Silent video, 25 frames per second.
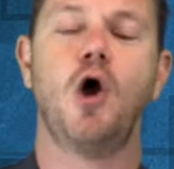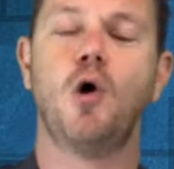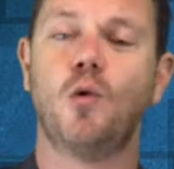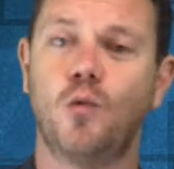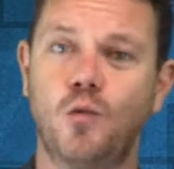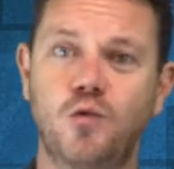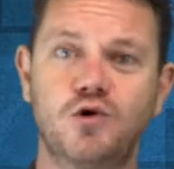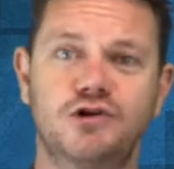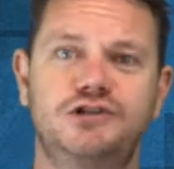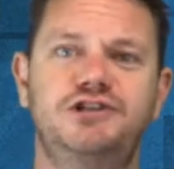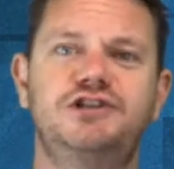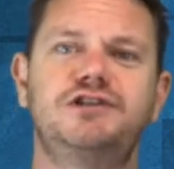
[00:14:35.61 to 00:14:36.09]

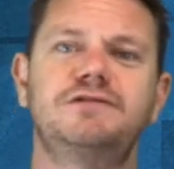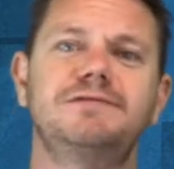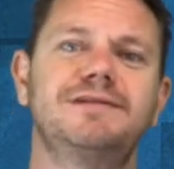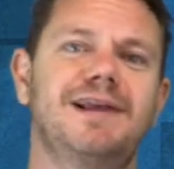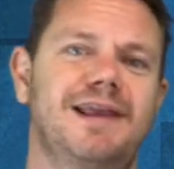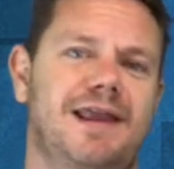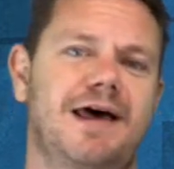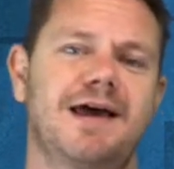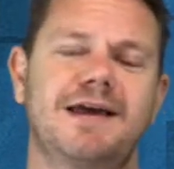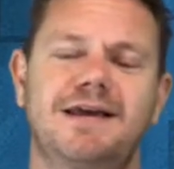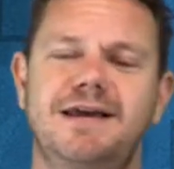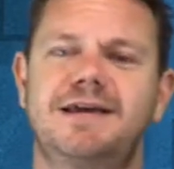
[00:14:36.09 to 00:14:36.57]
Would you
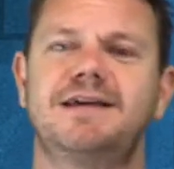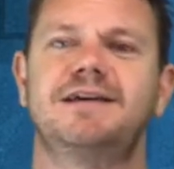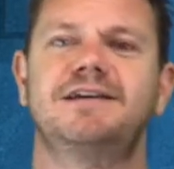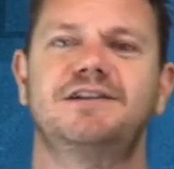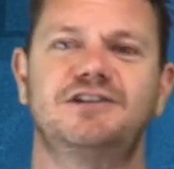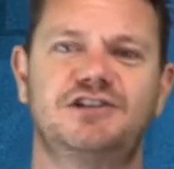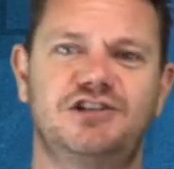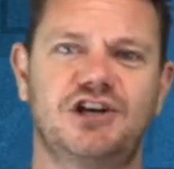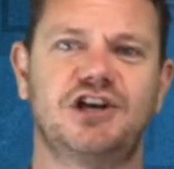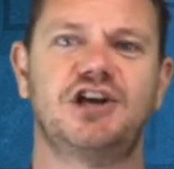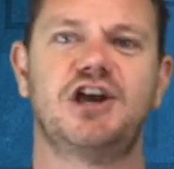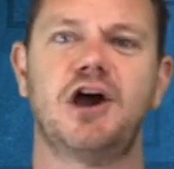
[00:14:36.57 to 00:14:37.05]
like
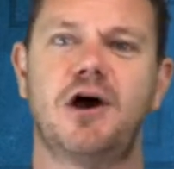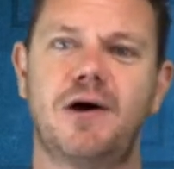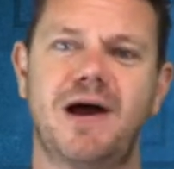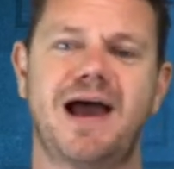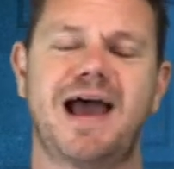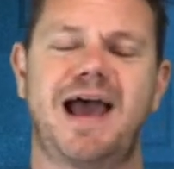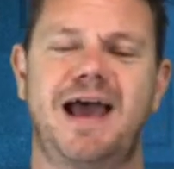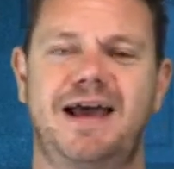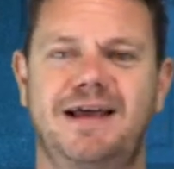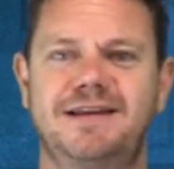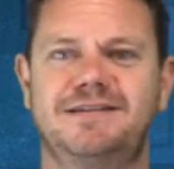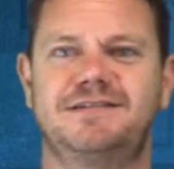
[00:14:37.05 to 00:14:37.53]
to go
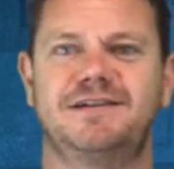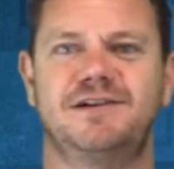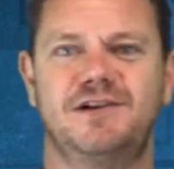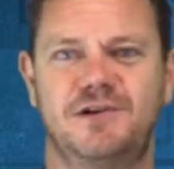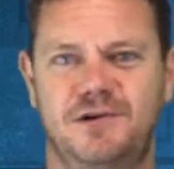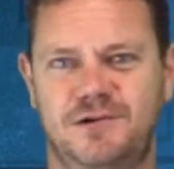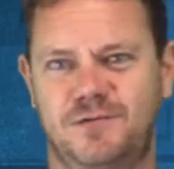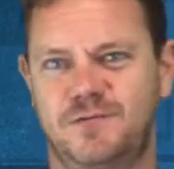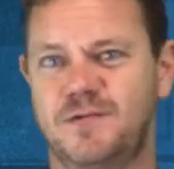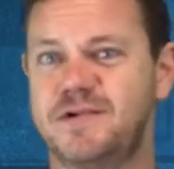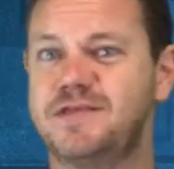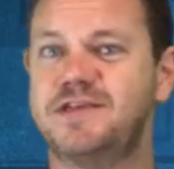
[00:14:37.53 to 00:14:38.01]
ahead
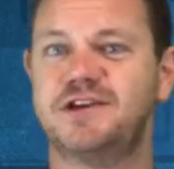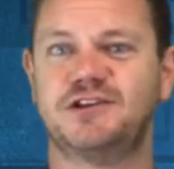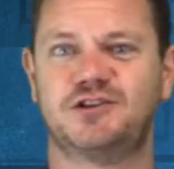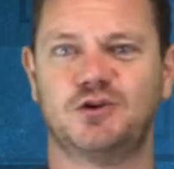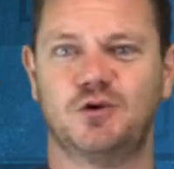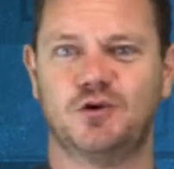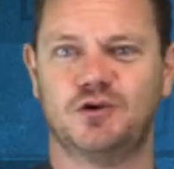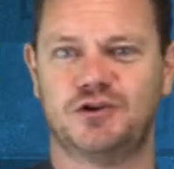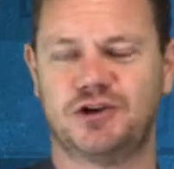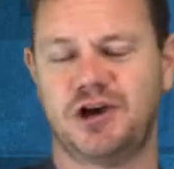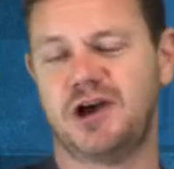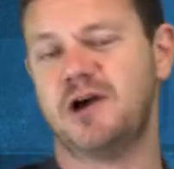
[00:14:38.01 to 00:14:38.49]
with this
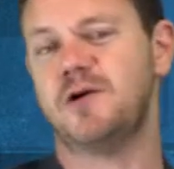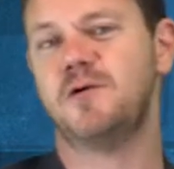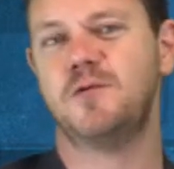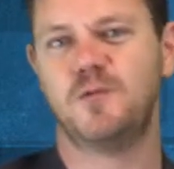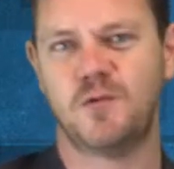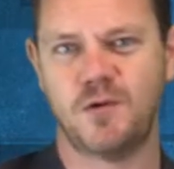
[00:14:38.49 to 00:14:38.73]
order?